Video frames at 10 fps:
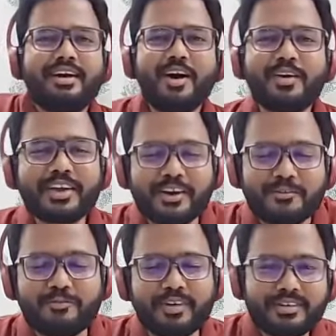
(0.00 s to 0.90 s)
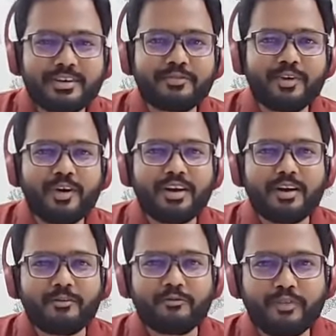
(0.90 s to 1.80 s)
Okay, well, first of all,
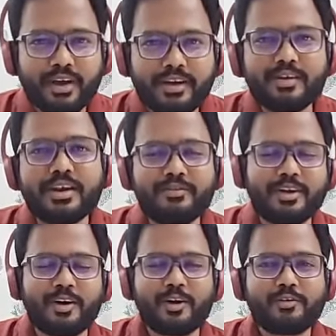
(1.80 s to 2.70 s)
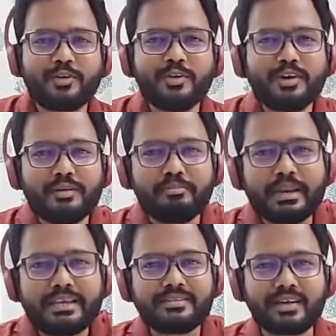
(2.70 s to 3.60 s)
a very good evening, all of you. Uh,
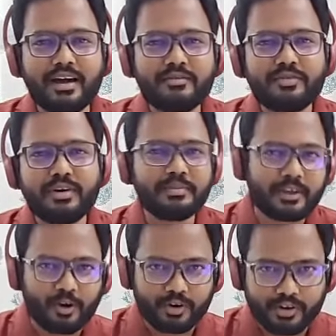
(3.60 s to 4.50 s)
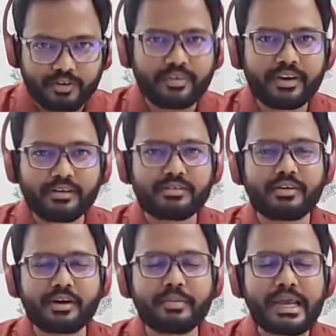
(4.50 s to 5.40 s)
please confirm the audio and video
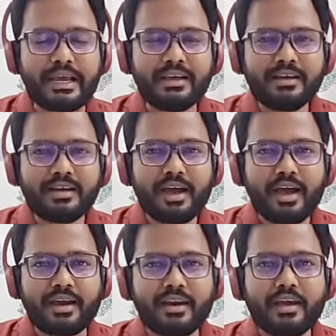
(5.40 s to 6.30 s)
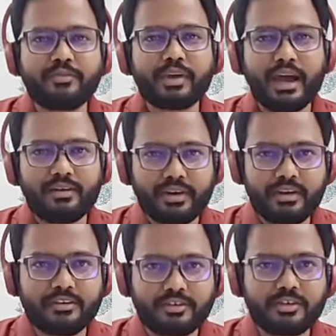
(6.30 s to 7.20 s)
streaming. And if you have
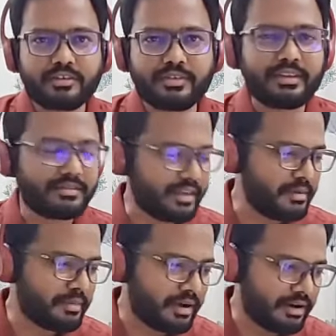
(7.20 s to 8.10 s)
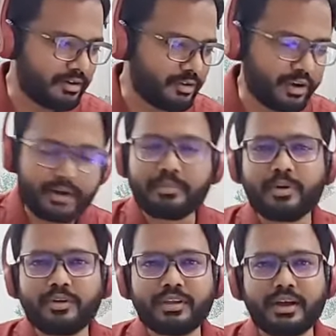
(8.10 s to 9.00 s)
any issues with the same, uh, do let me
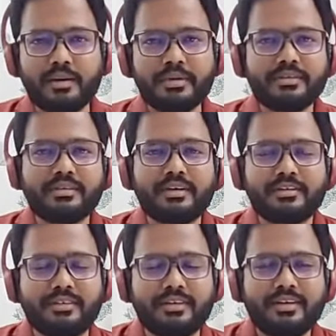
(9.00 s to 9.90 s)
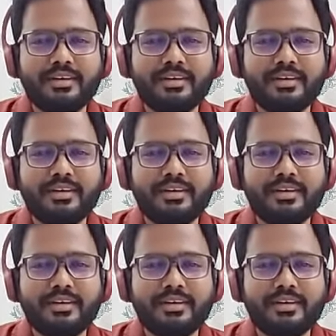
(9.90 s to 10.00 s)
know in the comment section.